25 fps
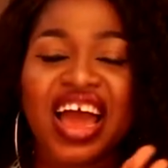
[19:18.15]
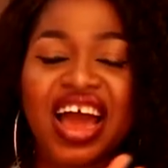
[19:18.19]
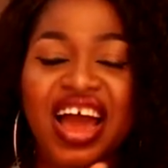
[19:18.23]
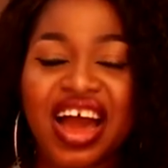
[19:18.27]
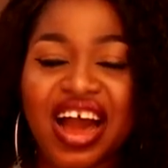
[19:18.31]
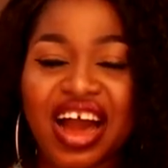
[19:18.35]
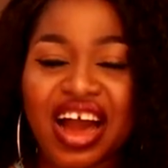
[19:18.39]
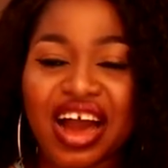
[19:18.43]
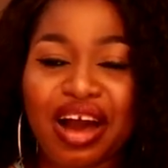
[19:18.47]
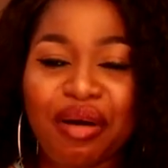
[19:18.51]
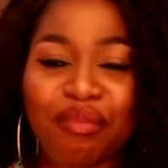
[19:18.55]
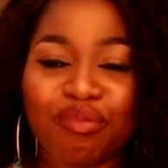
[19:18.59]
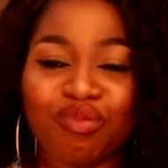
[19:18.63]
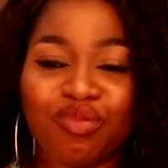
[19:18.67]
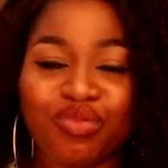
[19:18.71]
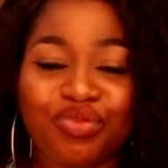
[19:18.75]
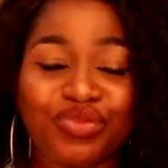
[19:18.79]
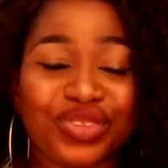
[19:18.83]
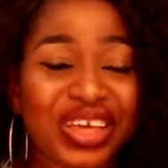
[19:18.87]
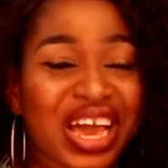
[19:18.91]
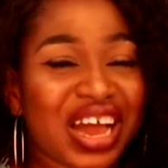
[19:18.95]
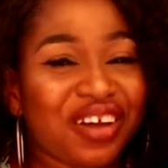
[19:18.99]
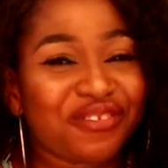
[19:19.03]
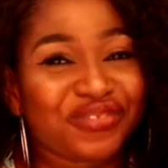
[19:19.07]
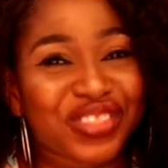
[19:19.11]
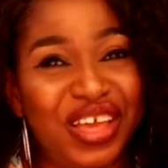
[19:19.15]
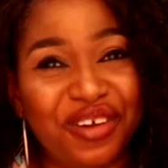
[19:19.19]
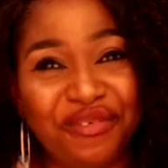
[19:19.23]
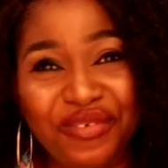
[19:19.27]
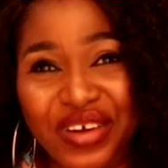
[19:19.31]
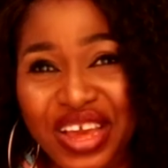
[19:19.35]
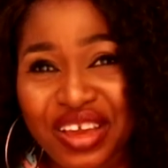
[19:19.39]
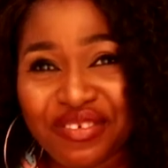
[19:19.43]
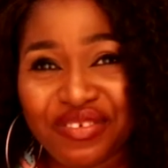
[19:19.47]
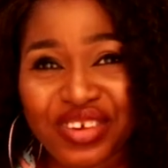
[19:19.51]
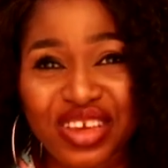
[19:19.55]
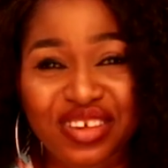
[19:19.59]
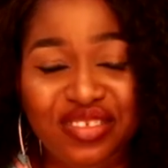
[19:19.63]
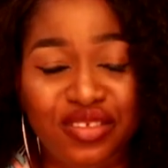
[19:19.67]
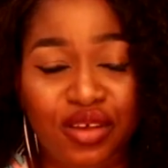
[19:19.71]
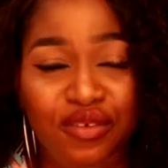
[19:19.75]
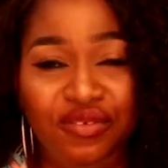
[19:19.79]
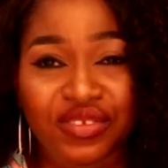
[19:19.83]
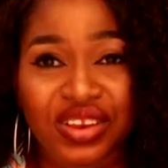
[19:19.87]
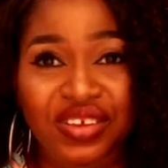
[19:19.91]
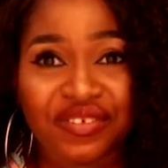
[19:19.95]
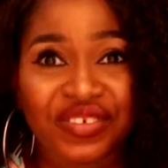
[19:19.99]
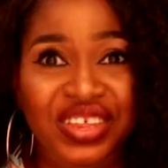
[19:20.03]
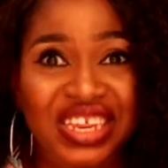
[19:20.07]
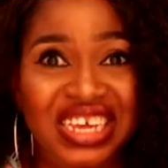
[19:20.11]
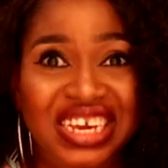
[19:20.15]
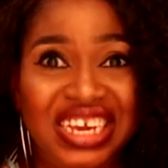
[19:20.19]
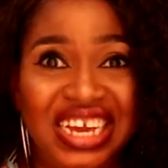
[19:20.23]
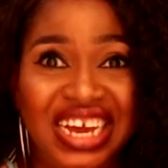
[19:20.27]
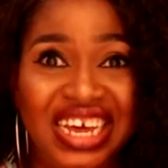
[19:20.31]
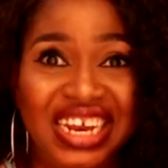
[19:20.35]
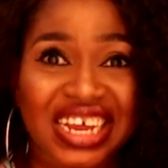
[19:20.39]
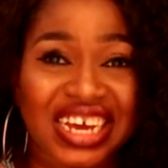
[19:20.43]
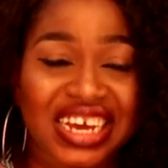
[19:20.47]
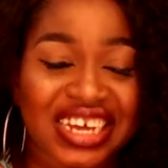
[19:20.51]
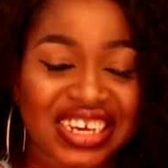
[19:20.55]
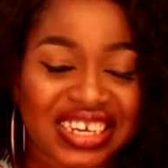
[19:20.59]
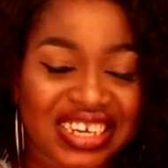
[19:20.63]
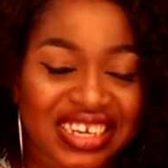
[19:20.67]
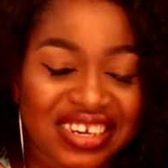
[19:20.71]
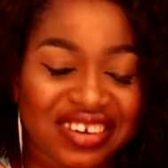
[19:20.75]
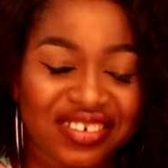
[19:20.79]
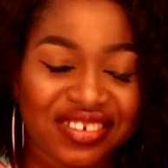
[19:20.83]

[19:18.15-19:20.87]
Um, after five years of living in Ghana,